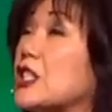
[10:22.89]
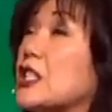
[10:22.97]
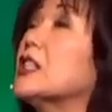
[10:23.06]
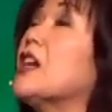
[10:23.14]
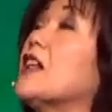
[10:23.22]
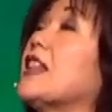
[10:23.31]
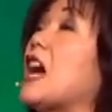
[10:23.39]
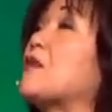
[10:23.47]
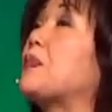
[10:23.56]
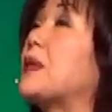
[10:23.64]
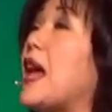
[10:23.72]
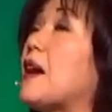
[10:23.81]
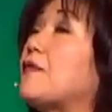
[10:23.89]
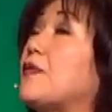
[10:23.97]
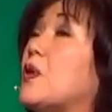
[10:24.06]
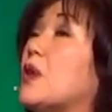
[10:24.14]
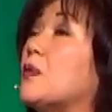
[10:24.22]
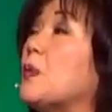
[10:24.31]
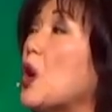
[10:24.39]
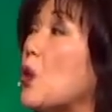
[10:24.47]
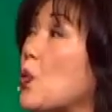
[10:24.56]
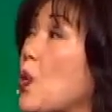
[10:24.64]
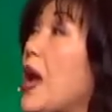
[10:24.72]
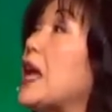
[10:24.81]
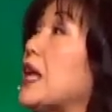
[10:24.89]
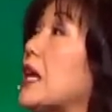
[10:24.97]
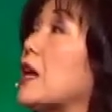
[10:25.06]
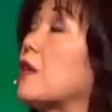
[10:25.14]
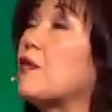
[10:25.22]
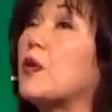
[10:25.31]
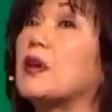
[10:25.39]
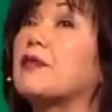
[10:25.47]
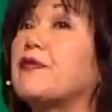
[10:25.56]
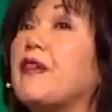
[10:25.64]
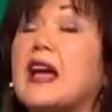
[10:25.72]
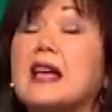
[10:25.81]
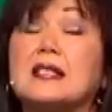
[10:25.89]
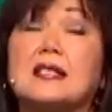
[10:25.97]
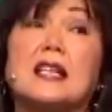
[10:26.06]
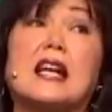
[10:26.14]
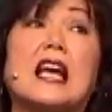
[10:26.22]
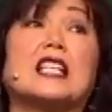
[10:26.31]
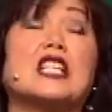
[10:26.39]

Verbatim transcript: stood on that platform, waiting for a face that